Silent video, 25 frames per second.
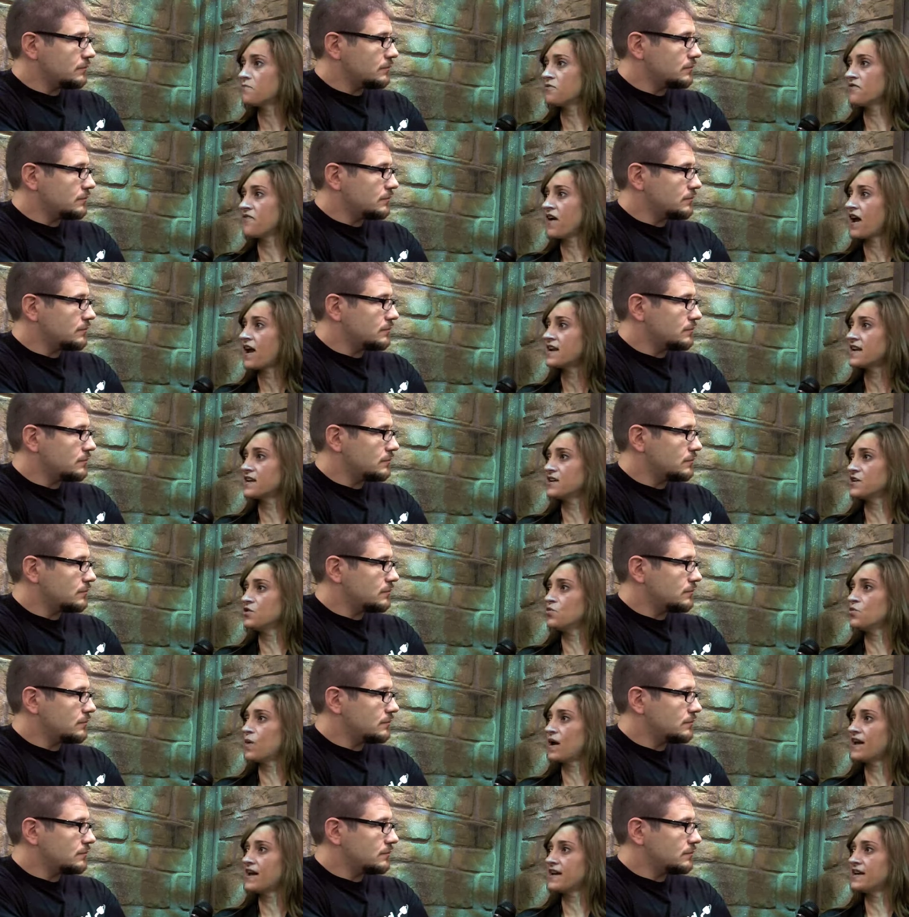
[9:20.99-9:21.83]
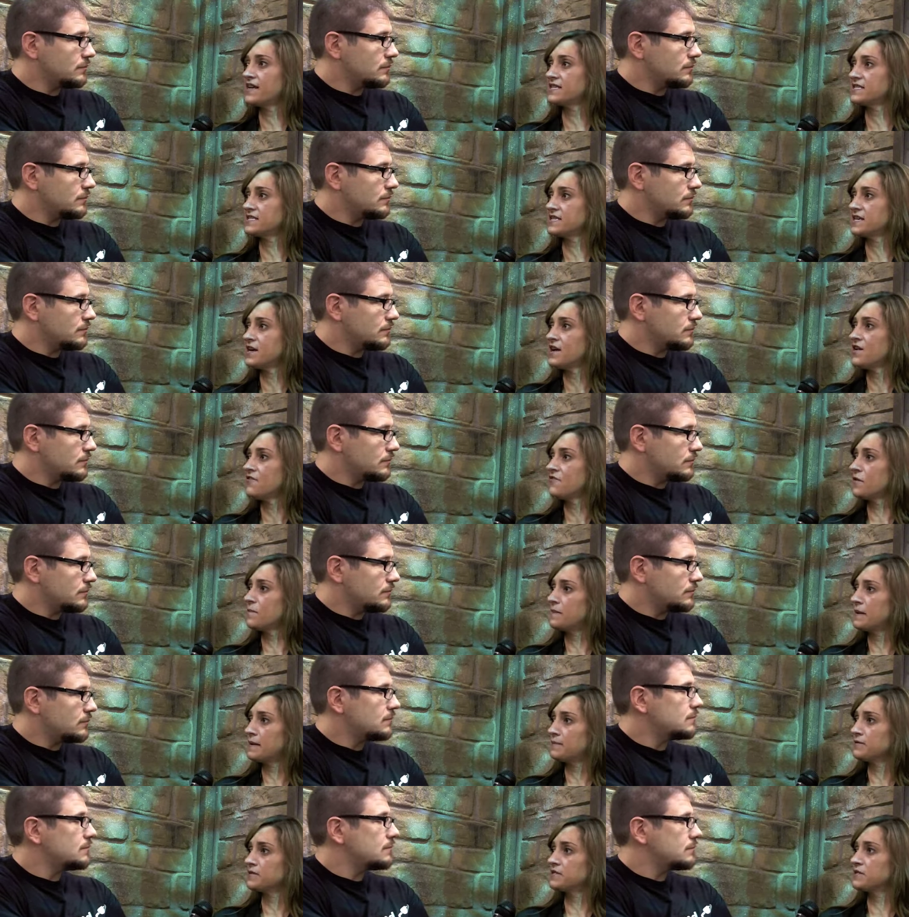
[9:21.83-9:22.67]
Speaker 1: providing new ways for
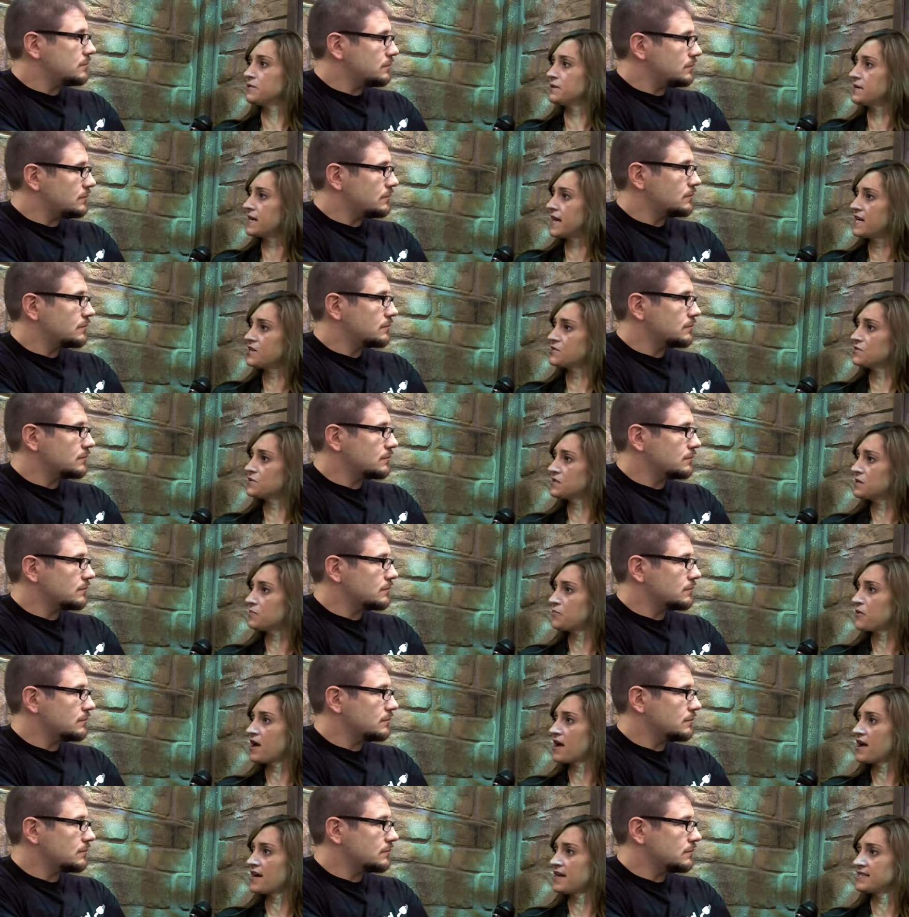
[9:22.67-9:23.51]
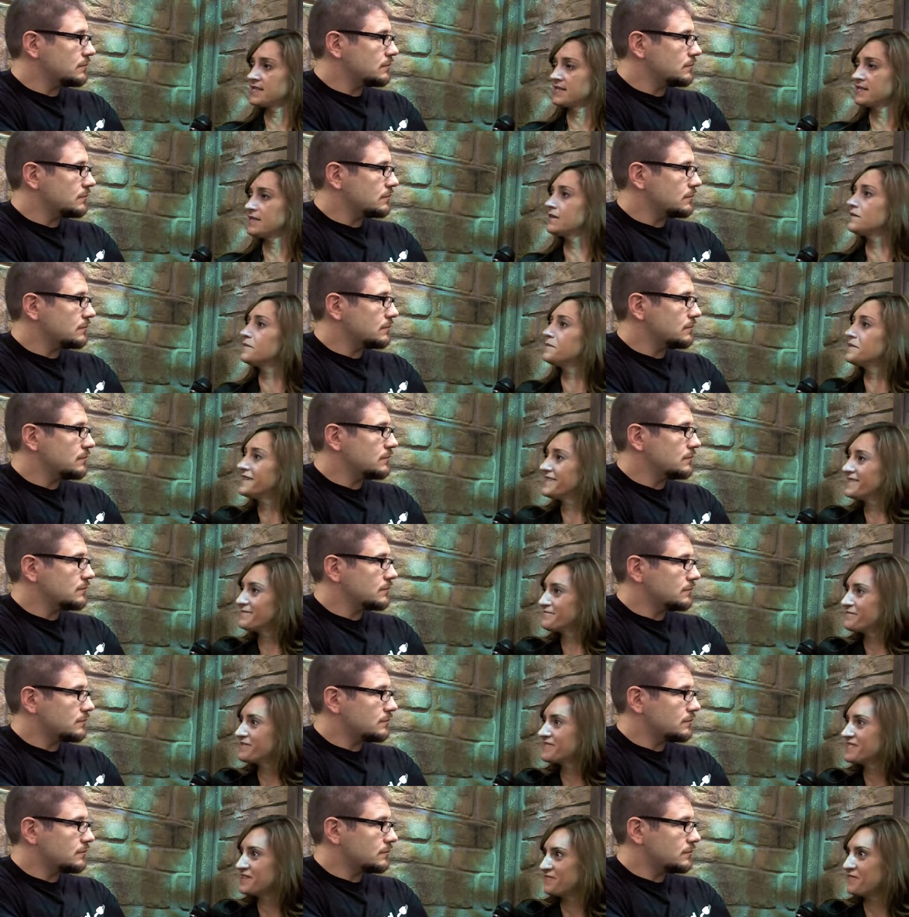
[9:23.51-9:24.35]
people to engage with the brand. It's a little
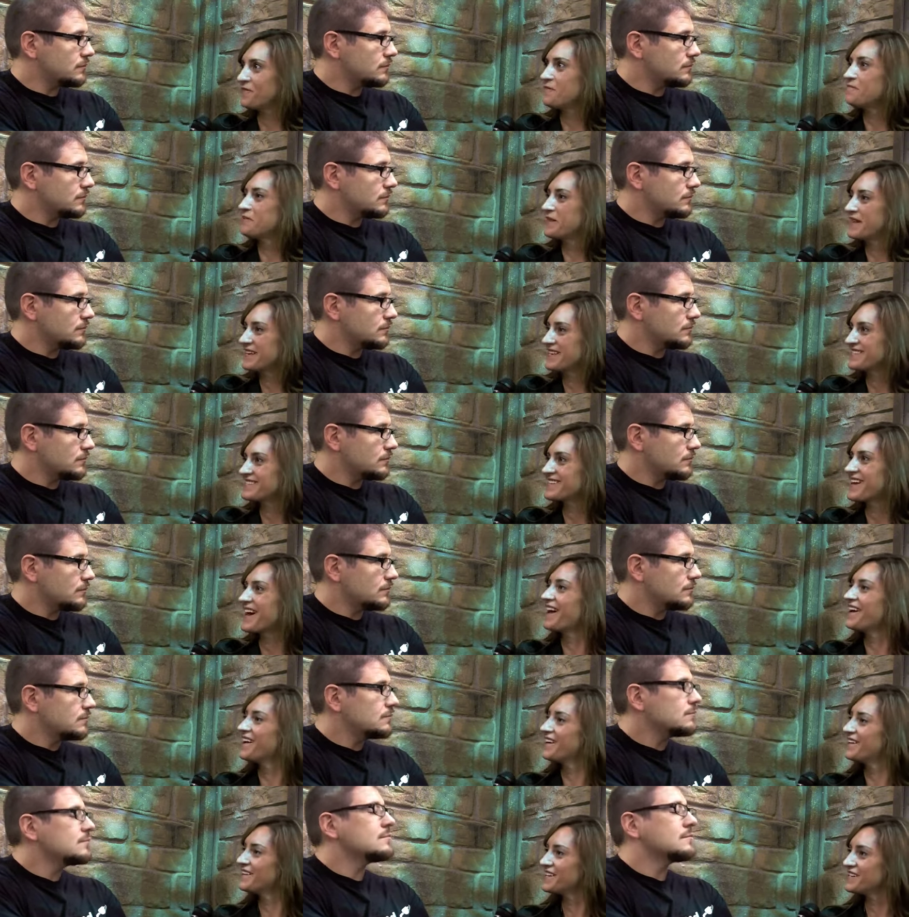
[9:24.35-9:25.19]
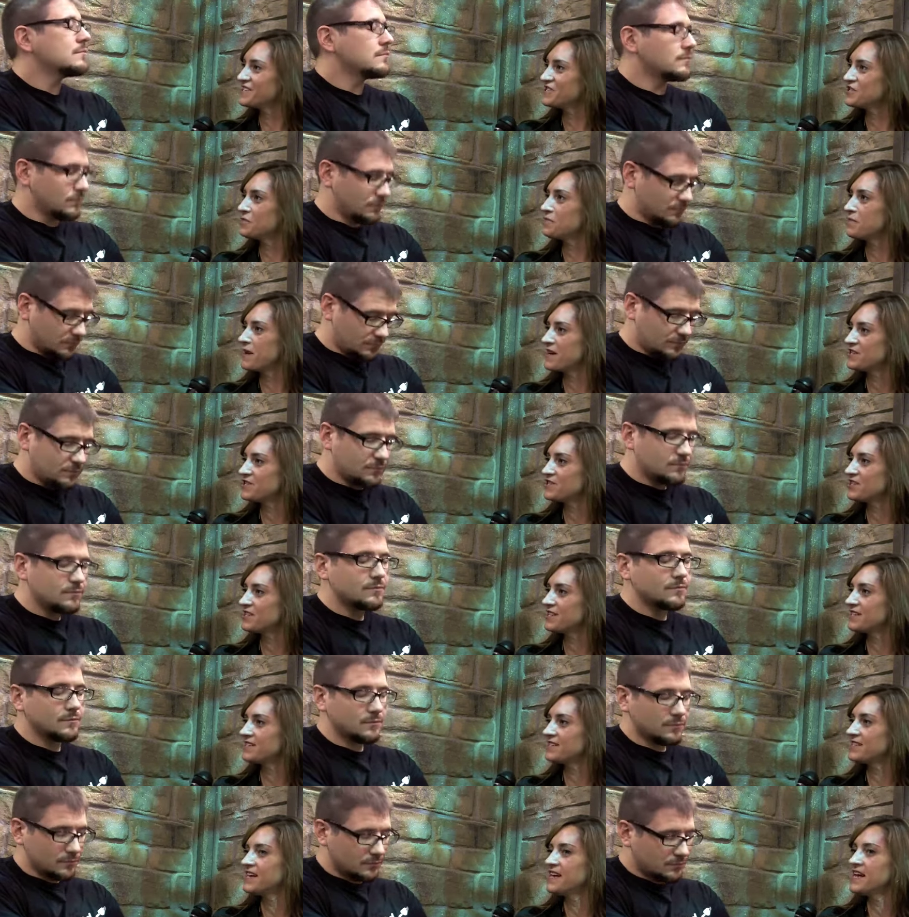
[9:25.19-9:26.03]
bit different play style, as you
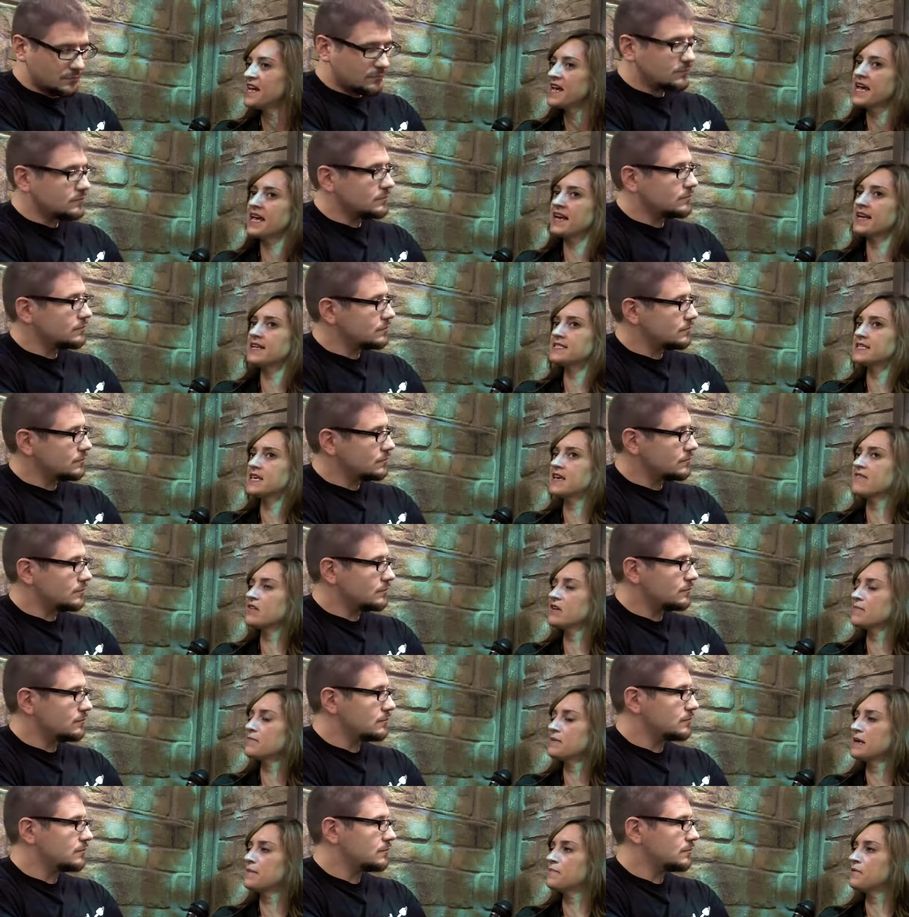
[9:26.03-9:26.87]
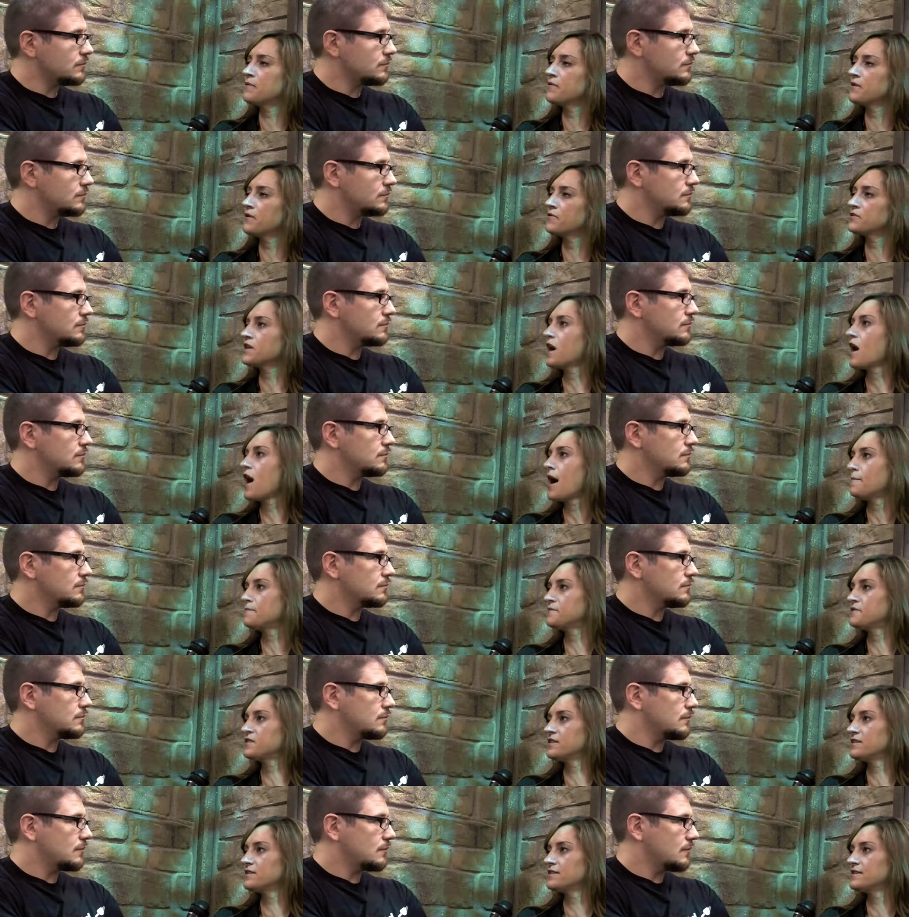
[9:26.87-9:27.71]
mentioned, and it's giving people those
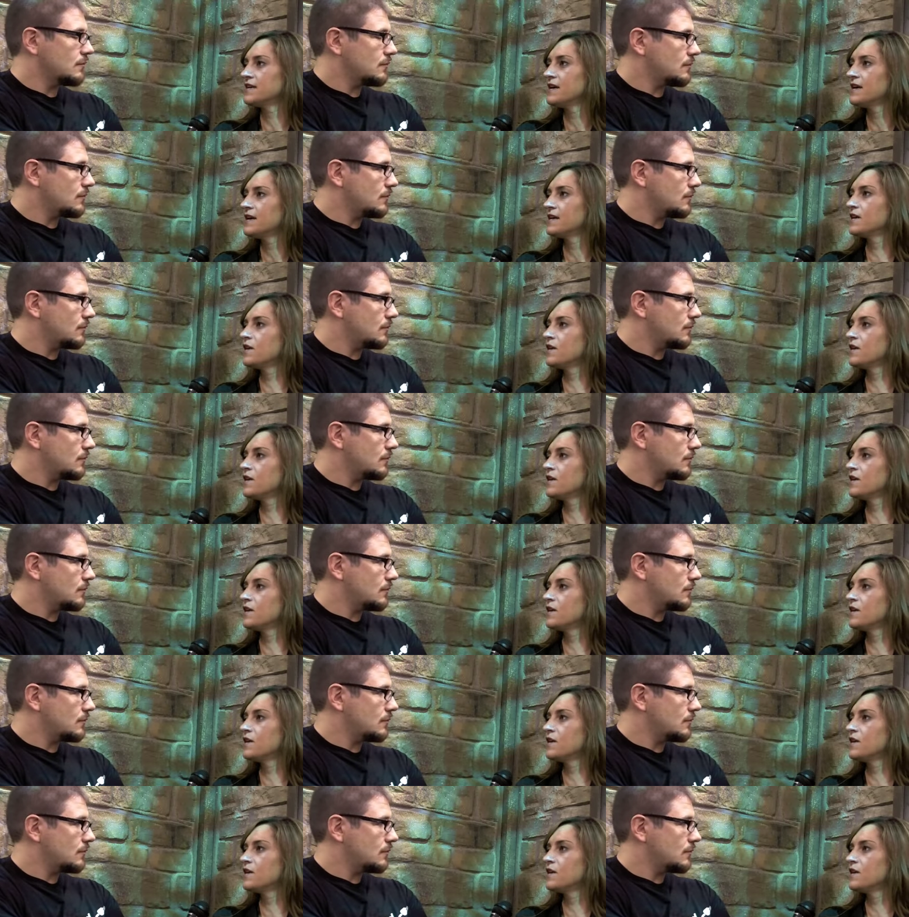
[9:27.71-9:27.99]
options.